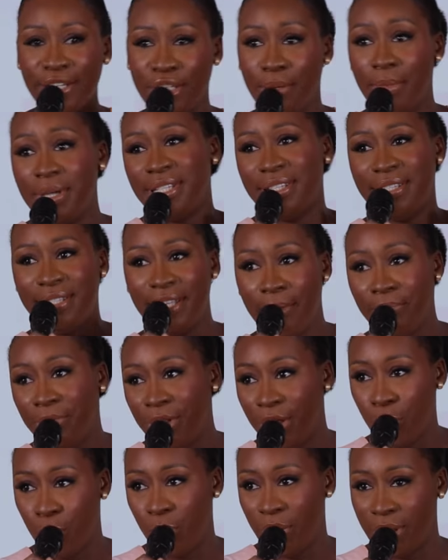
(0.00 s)
It's almost the same
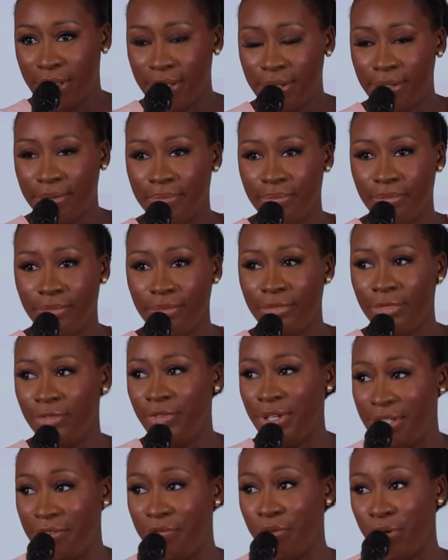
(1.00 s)
thing with
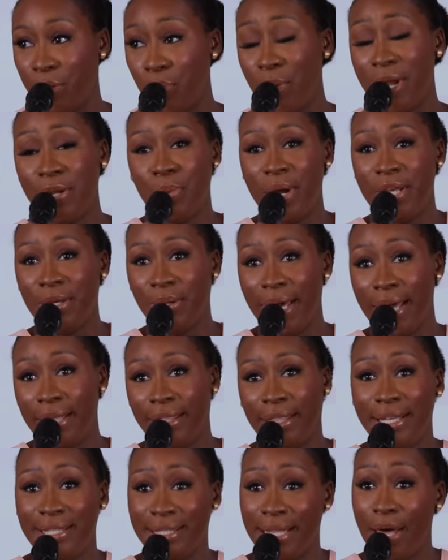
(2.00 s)
VC funding. When you hear
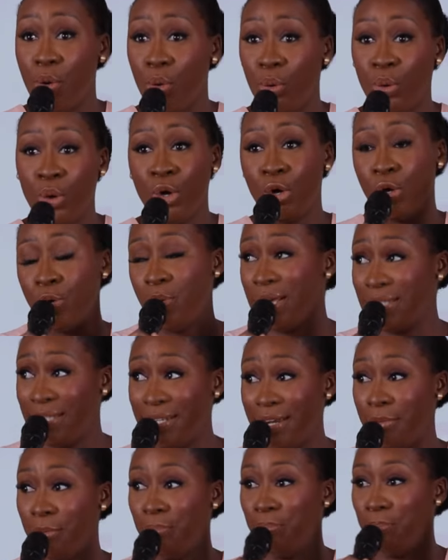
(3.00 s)
things like, oh, you are
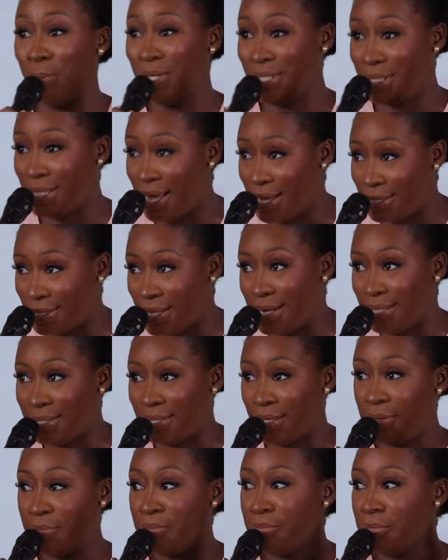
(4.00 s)
seeing a business that is
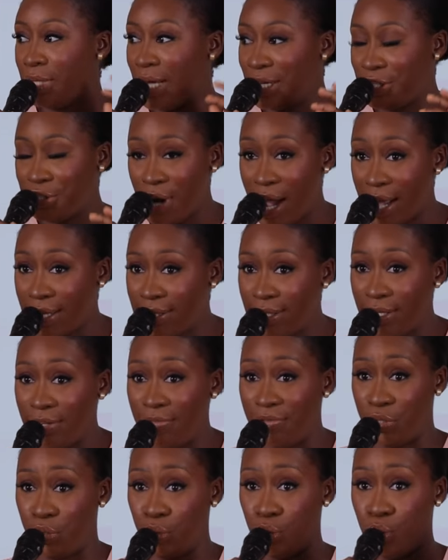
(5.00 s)

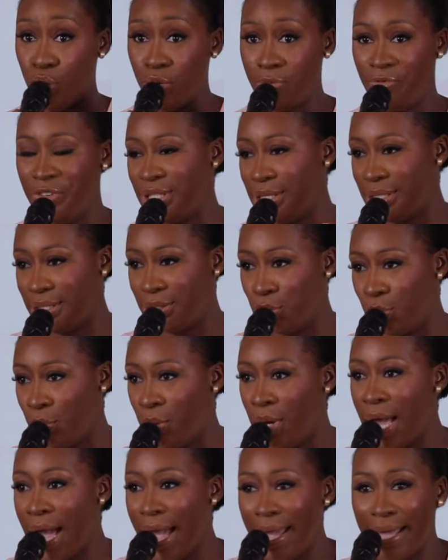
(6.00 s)
attractive, is good, VC is too.
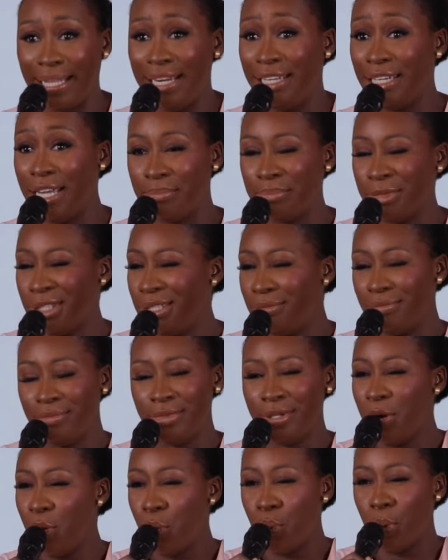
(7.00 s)
And you're telling them,
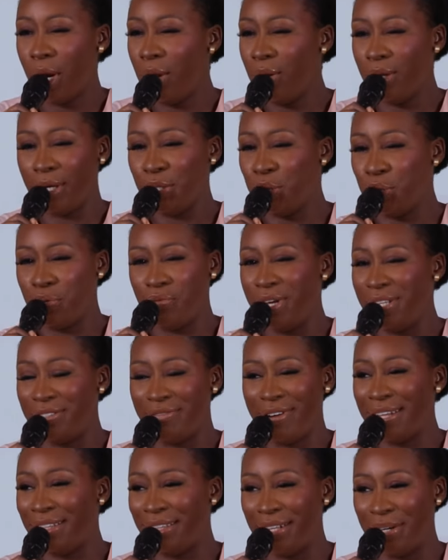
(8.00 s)
we're not looking to raise
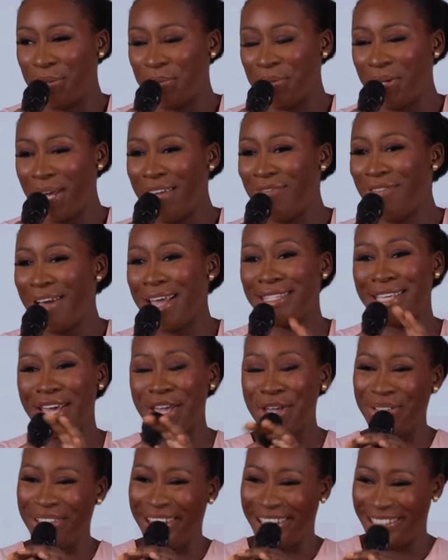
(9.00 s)
right now. If I tell
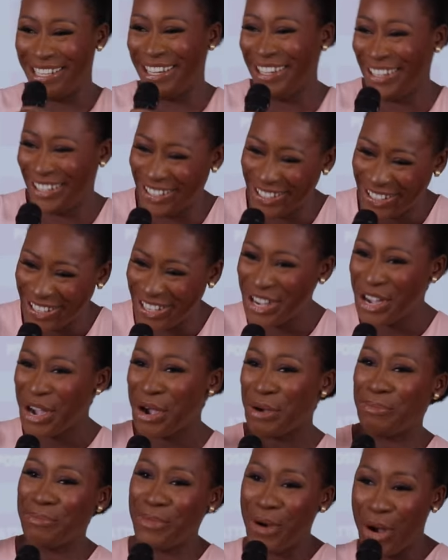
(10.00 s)
you that
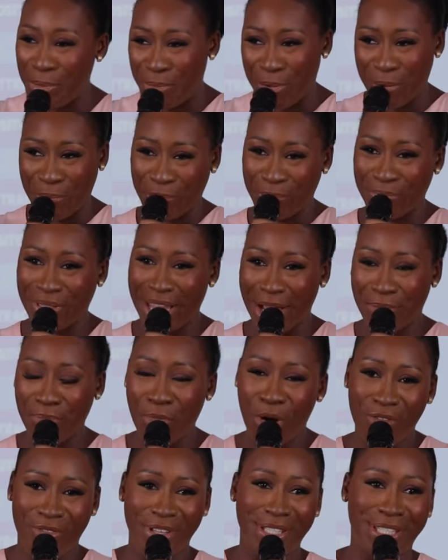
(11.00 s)
more
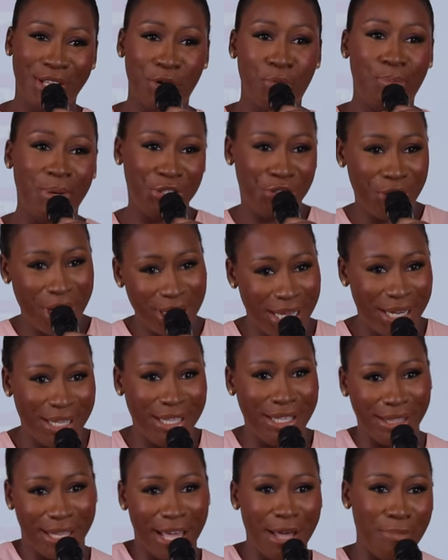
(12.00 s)
VC, they will be interested
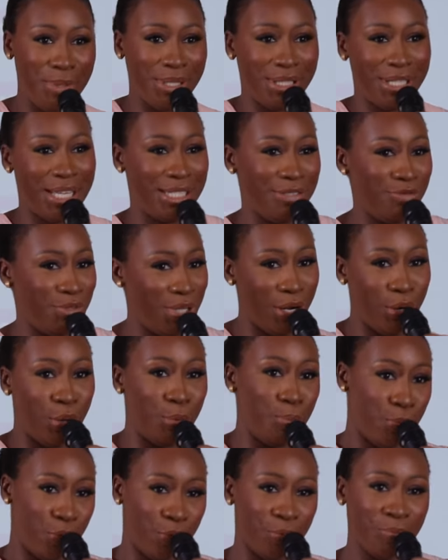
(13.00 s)
in that business even a
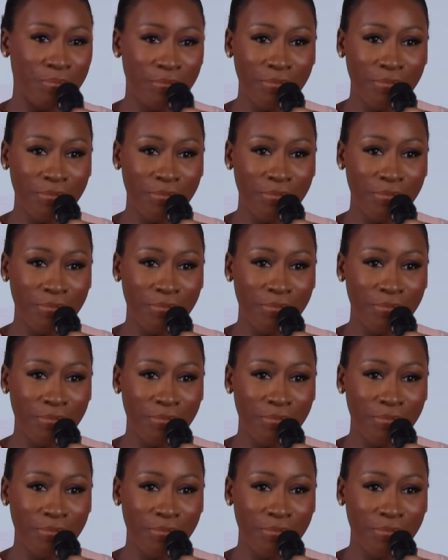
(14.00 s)
lot more.